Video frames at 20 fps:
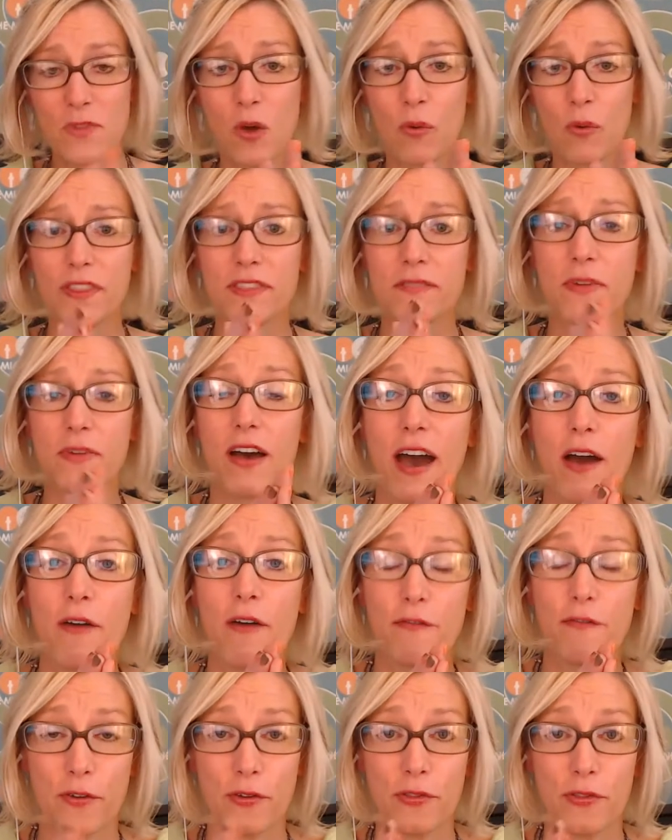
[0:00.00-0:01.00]

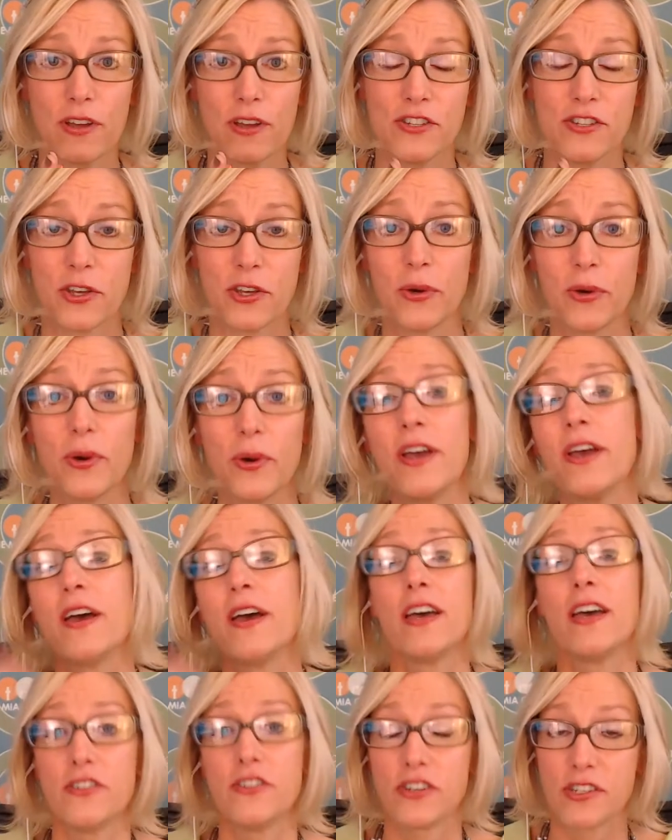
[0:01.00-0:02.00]
without further ado,
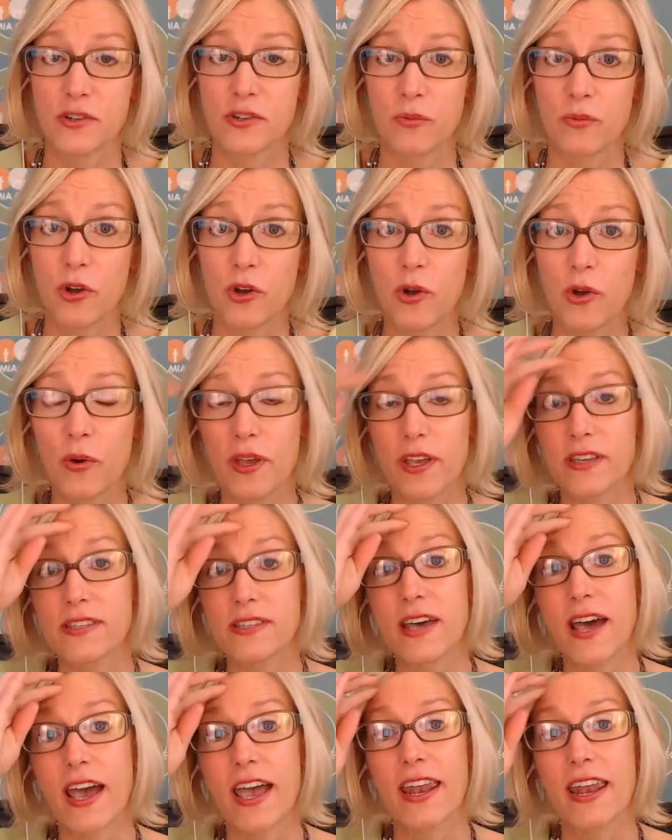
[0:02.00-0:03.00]
just a real quick
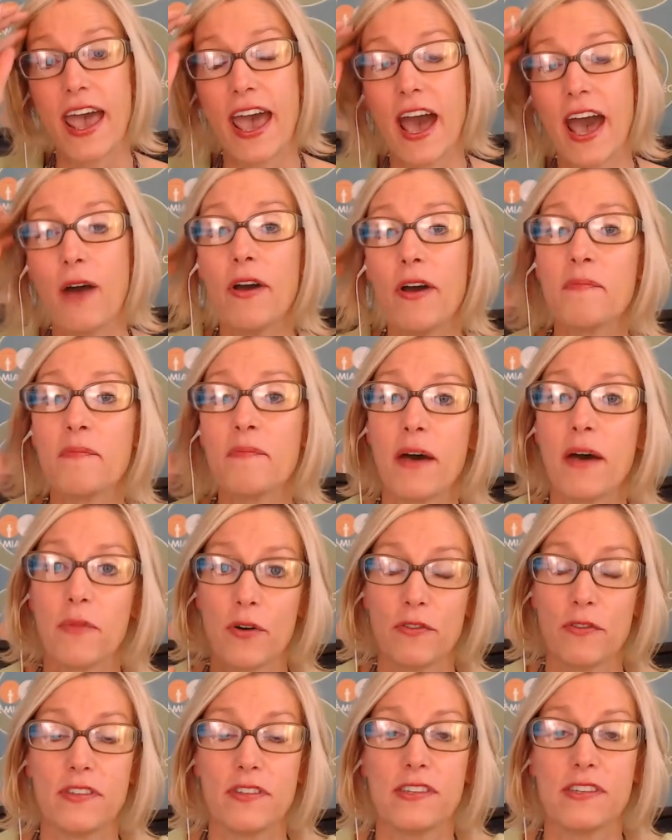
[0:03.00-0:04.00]
aside, how I met
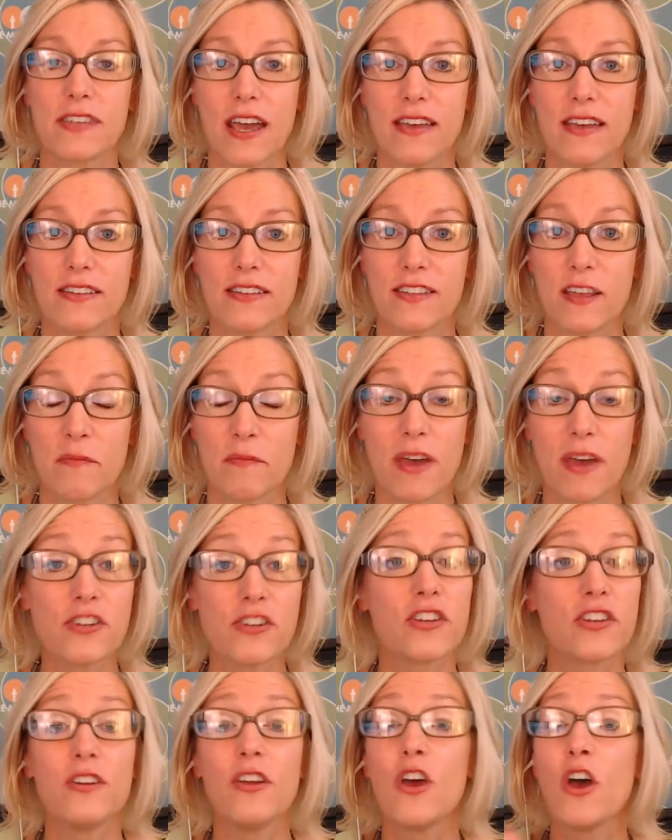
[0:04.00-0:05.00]
both of these guys, as I
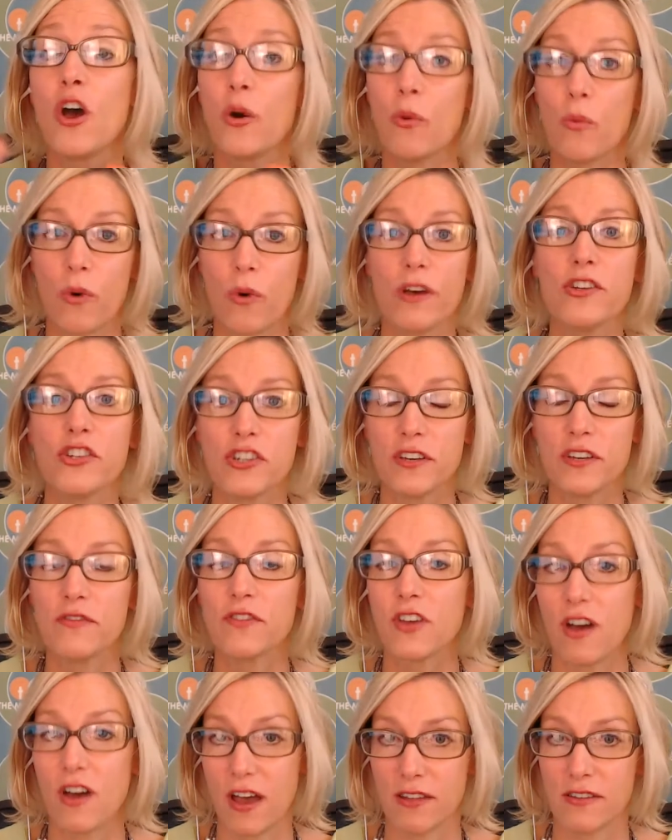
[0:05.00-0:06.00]
mentioned, was
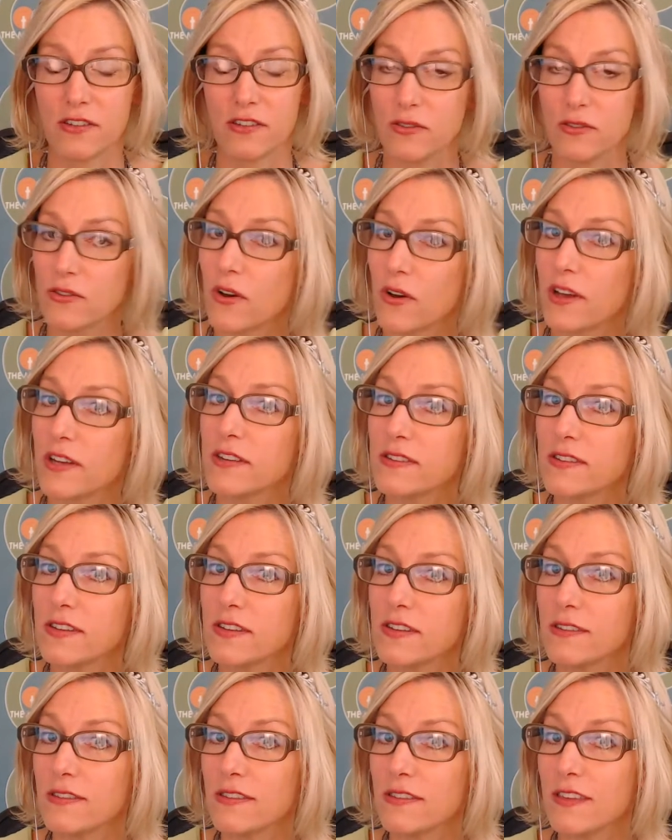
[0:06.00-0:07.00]
ShiftCon. So you're going to
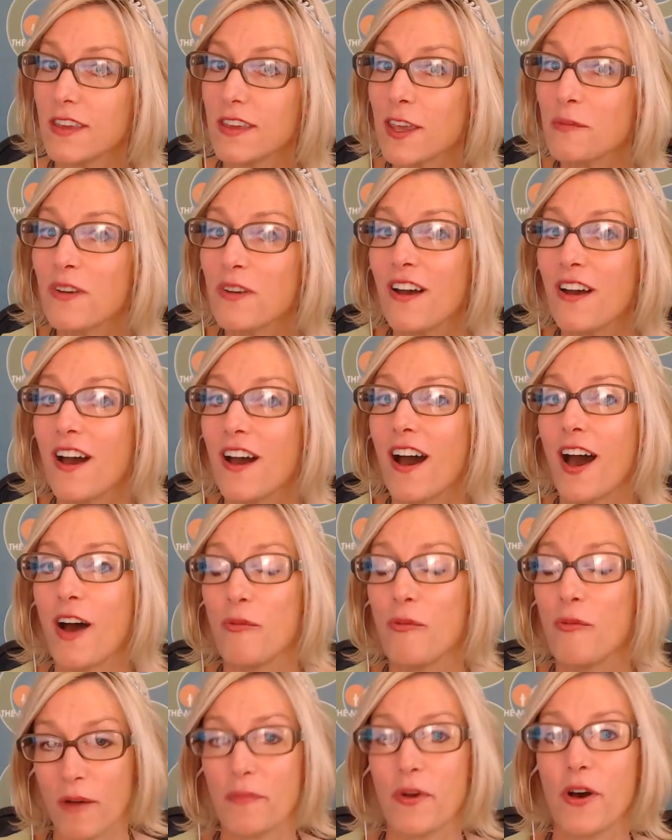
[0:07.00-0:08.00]
see a theme
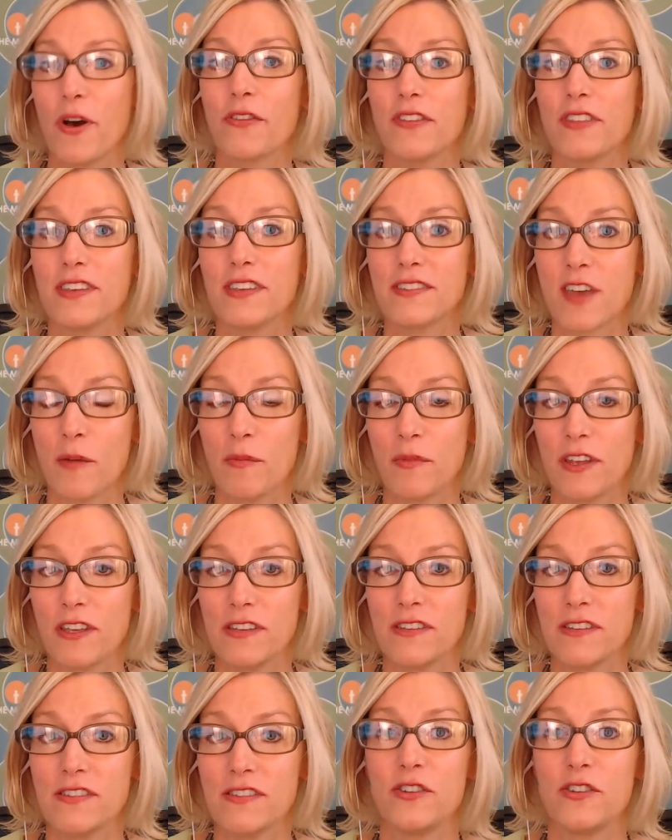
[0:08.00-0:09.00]
on what both of these
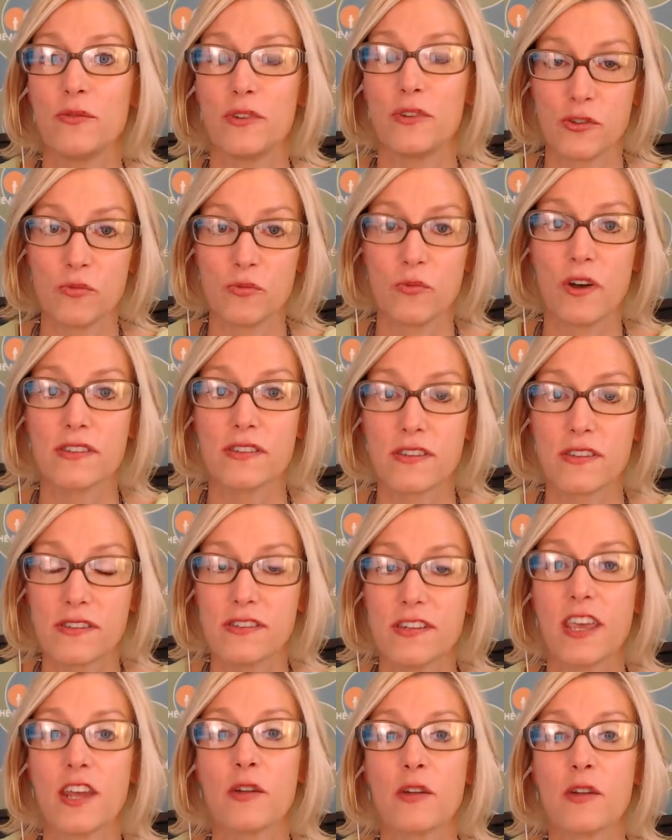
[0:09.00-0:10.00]
companies do, which is one,
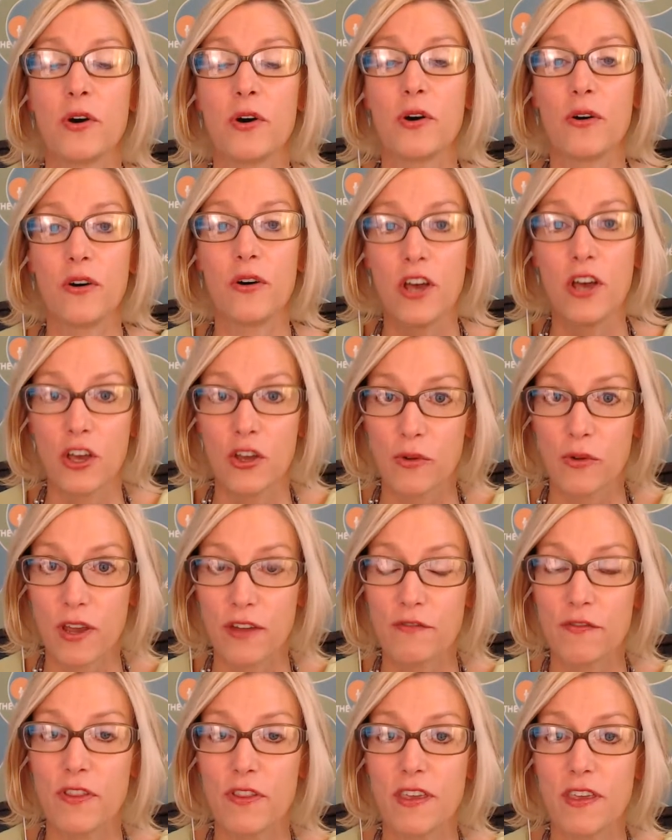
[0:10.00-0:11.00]
sustainable,
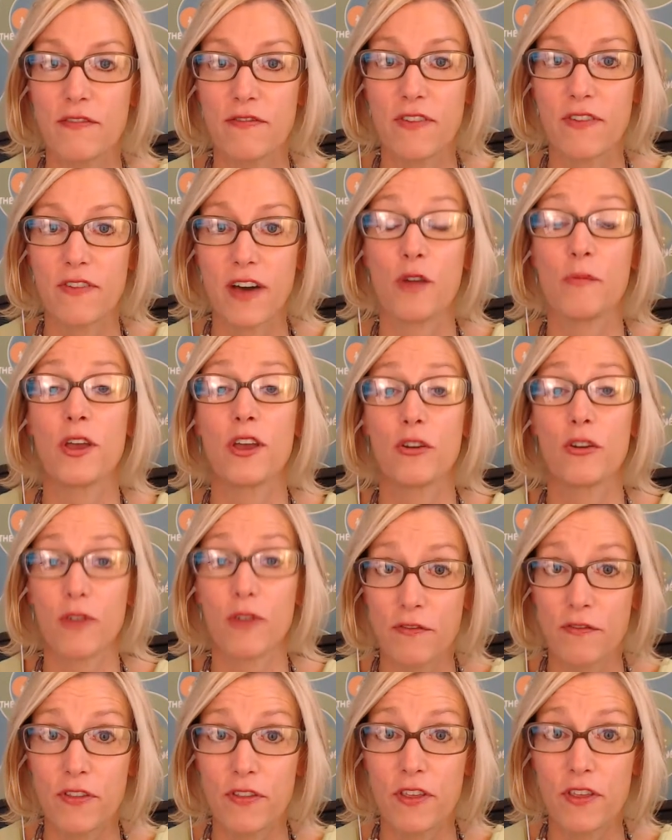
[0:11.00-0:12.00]
great for the environment,
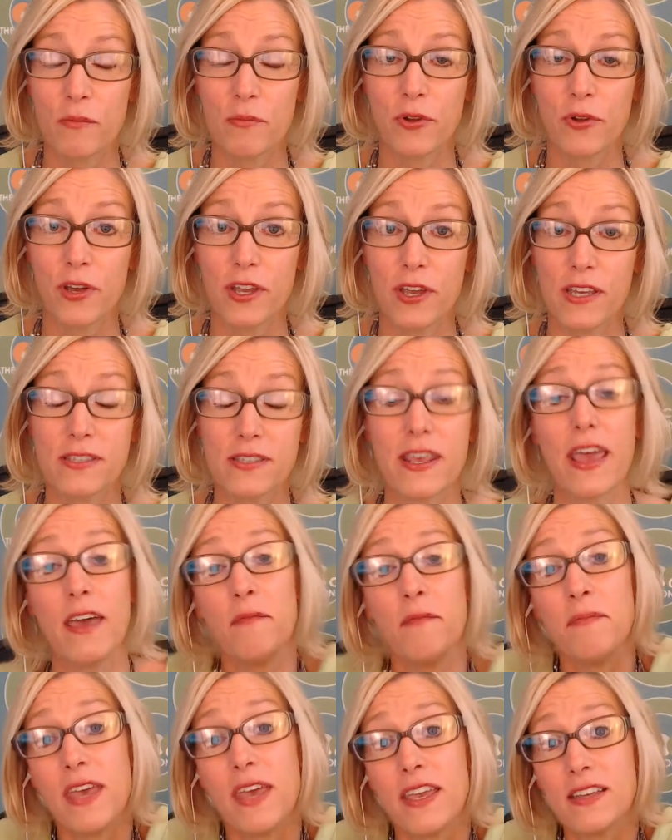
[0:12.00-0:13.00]
great for the employees,
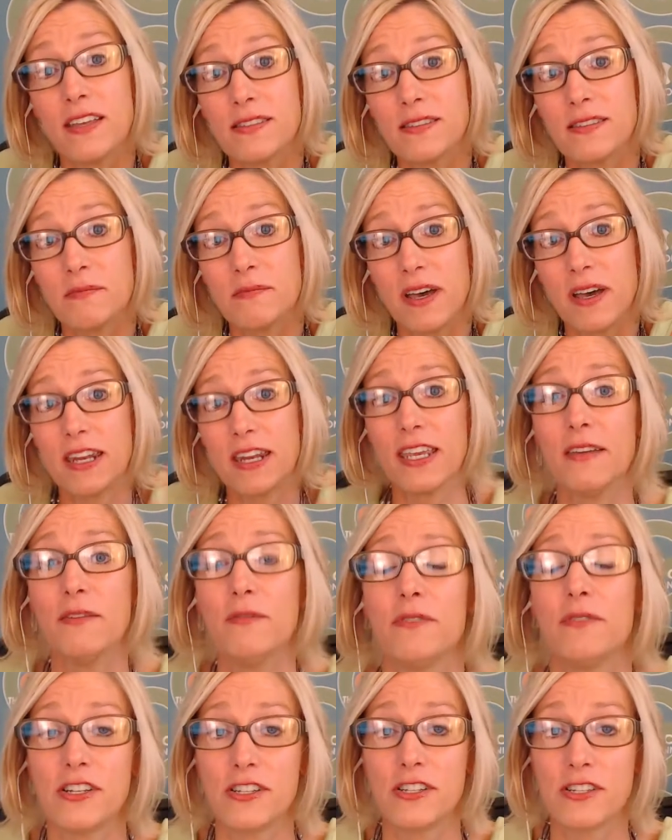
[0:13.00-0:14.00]
and making some
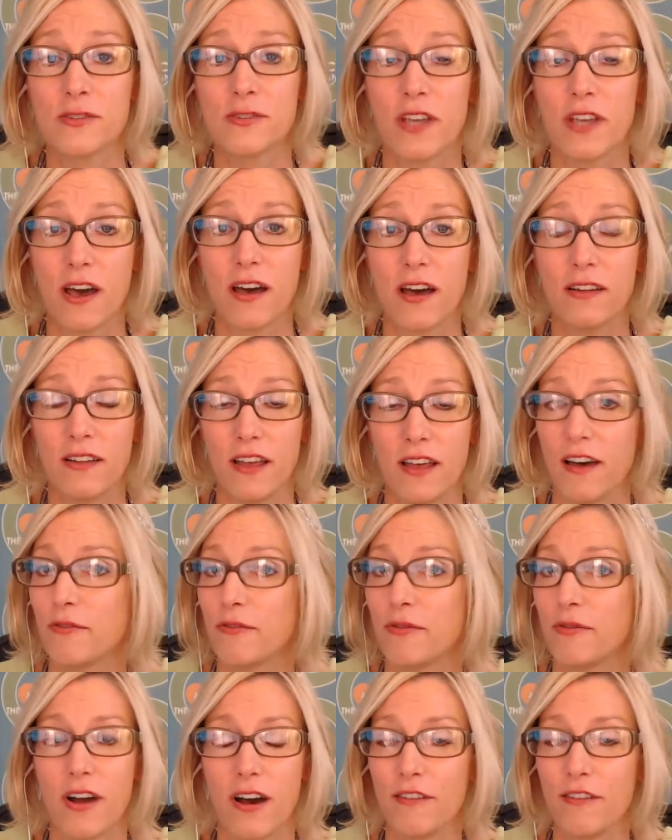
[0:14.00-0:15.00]
money, which we all
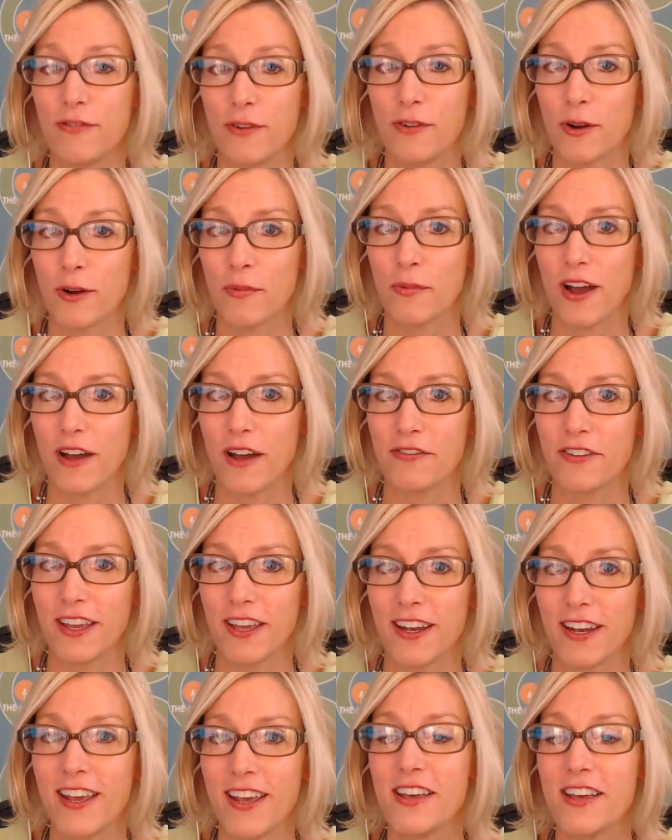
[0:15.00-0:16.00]
love. We're all for
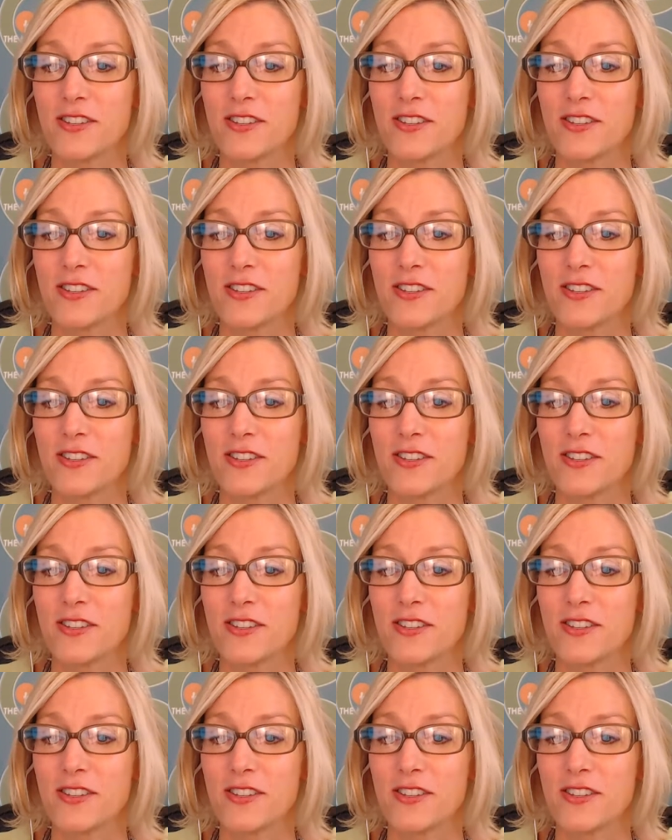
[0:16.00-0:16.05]
profit.